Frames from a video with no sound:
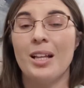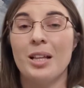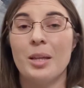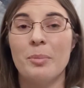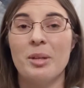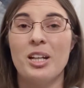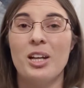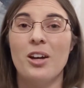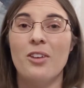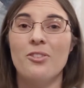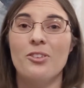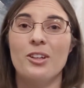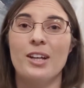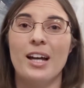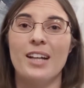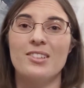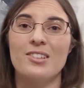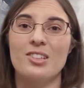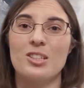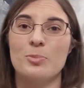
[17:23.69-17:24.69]
Let me know if you
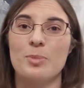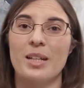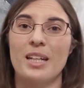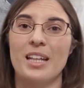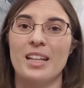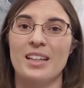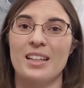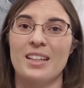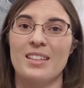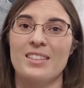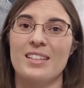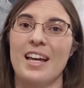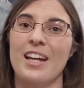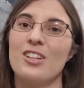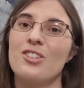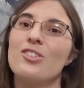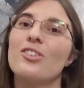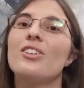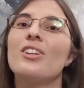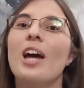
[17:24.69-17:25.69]
guys are spending this
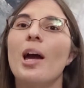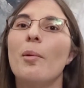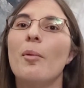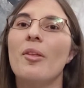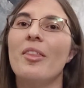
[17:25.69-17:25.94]
extra time